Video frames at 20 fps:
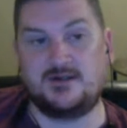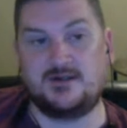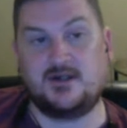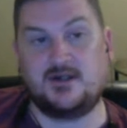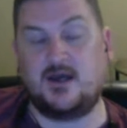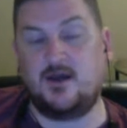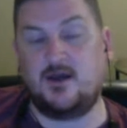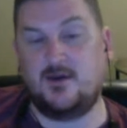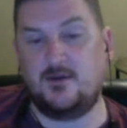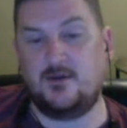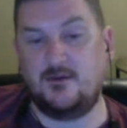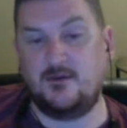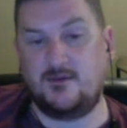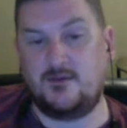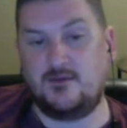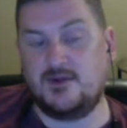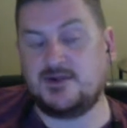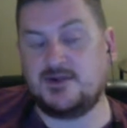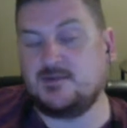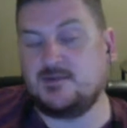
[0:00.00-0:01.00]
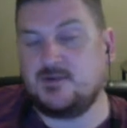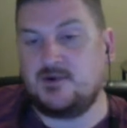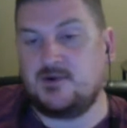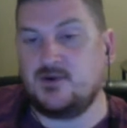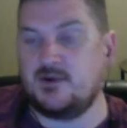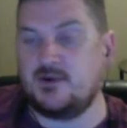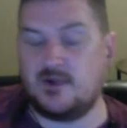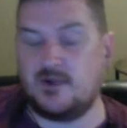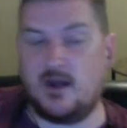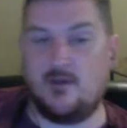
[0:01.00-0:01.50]
so Griezmann
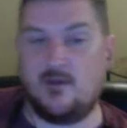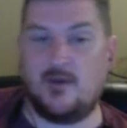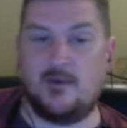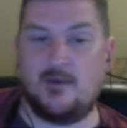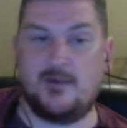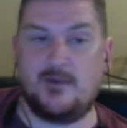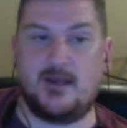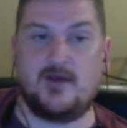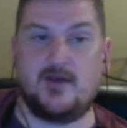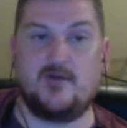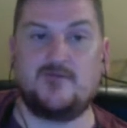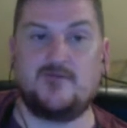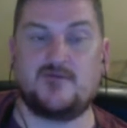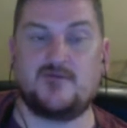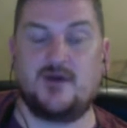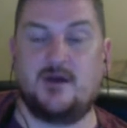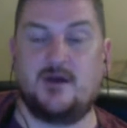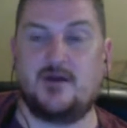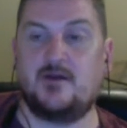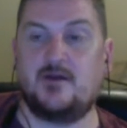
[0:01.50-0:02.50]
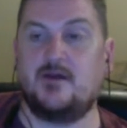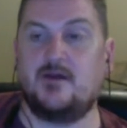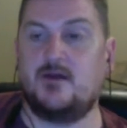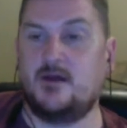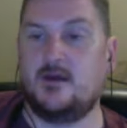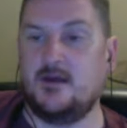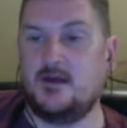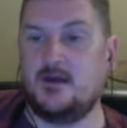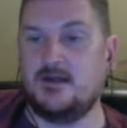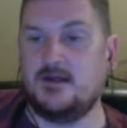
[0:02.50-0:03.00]
could nowhere be offside.
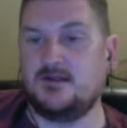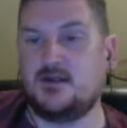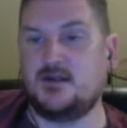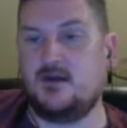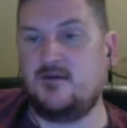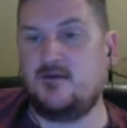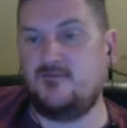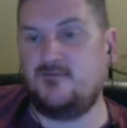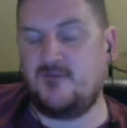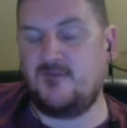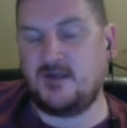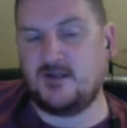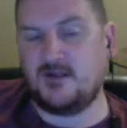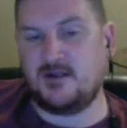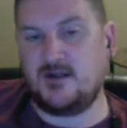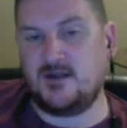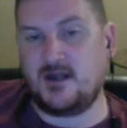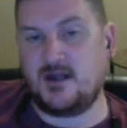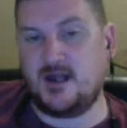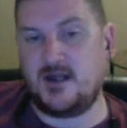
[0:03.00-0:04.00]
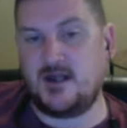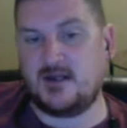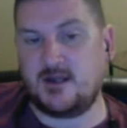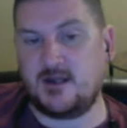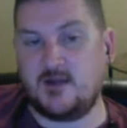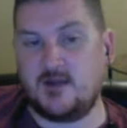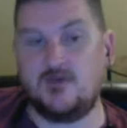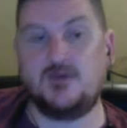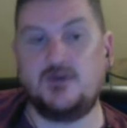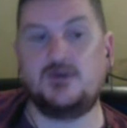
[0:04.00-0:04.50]
So things like that
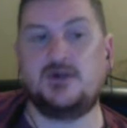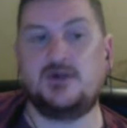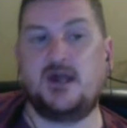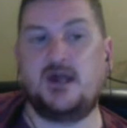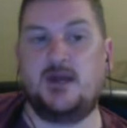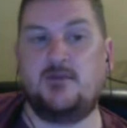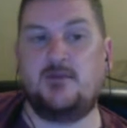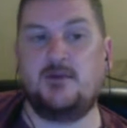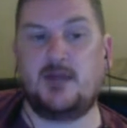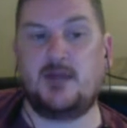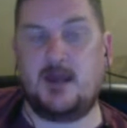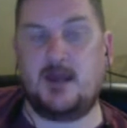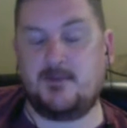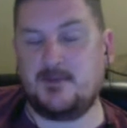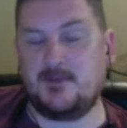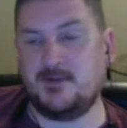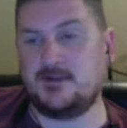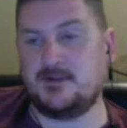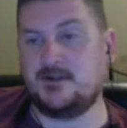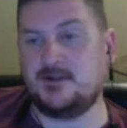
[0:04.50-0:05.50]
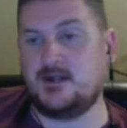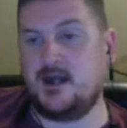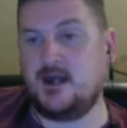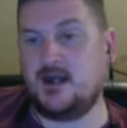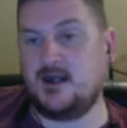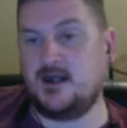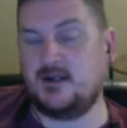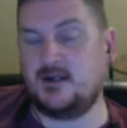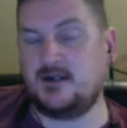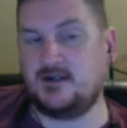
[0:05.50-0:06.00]
don't usually happen
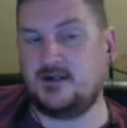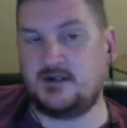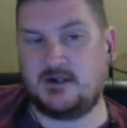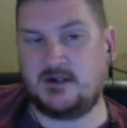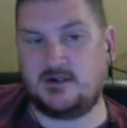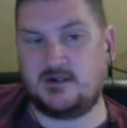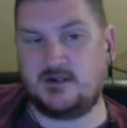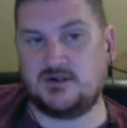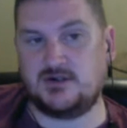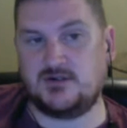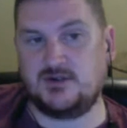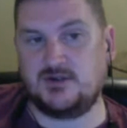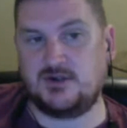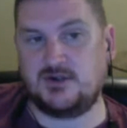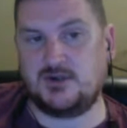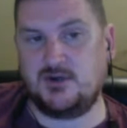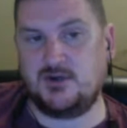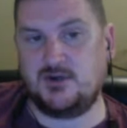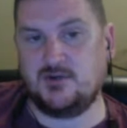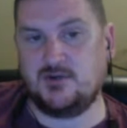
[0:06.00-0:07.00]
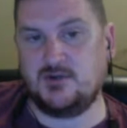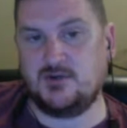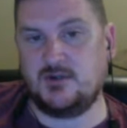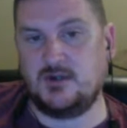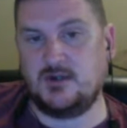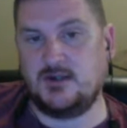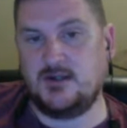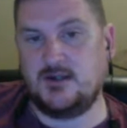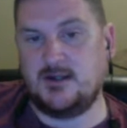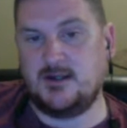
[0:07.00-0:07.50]
today, and they just didn't switch on.
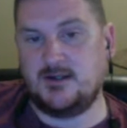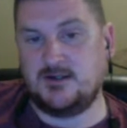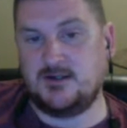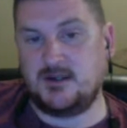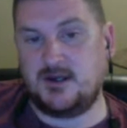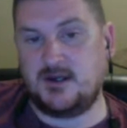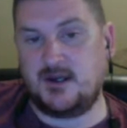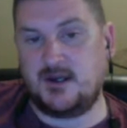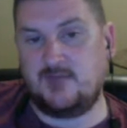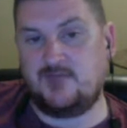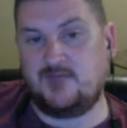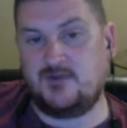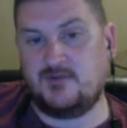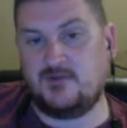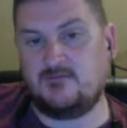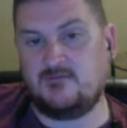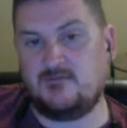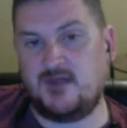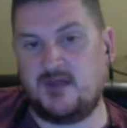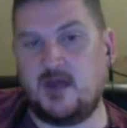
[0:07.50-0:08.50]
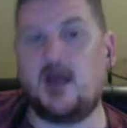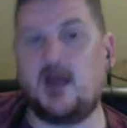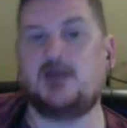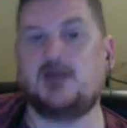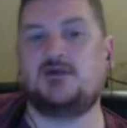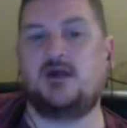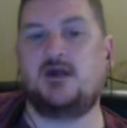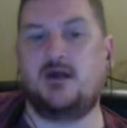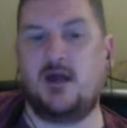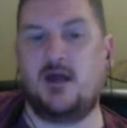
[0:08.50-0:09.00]
So I'm going
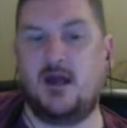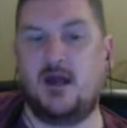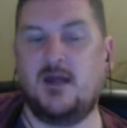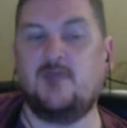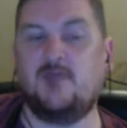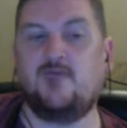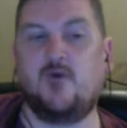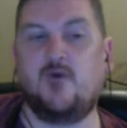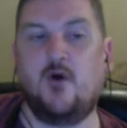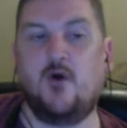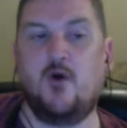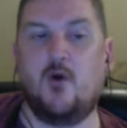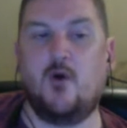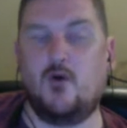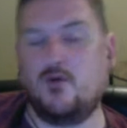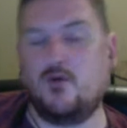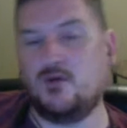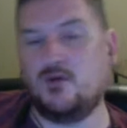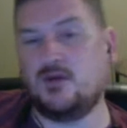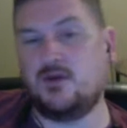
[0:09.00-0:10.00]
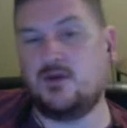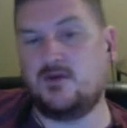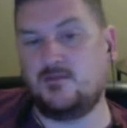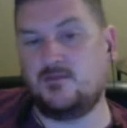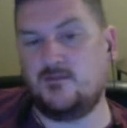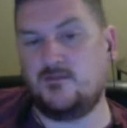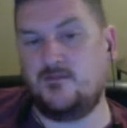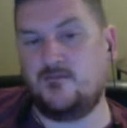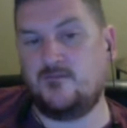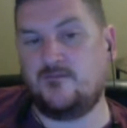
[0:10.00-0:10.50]
to give all the
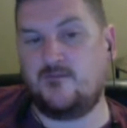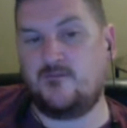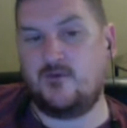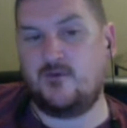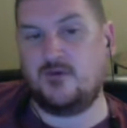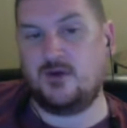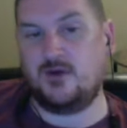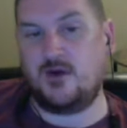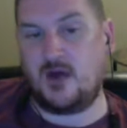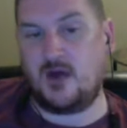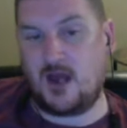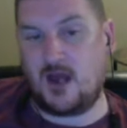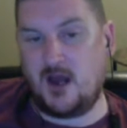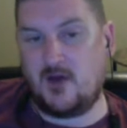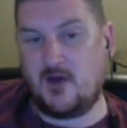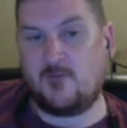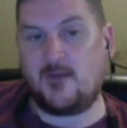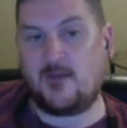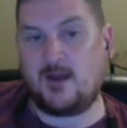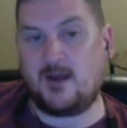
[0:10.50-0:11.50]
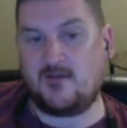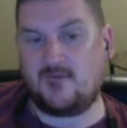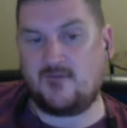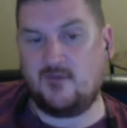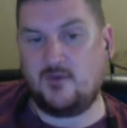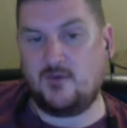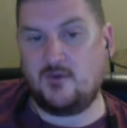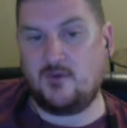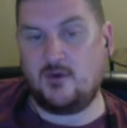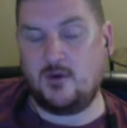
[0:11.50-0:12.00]
whole back
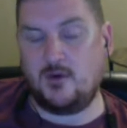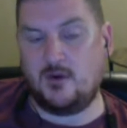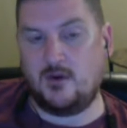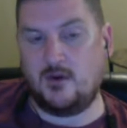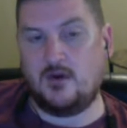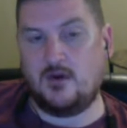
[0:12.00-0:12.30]
four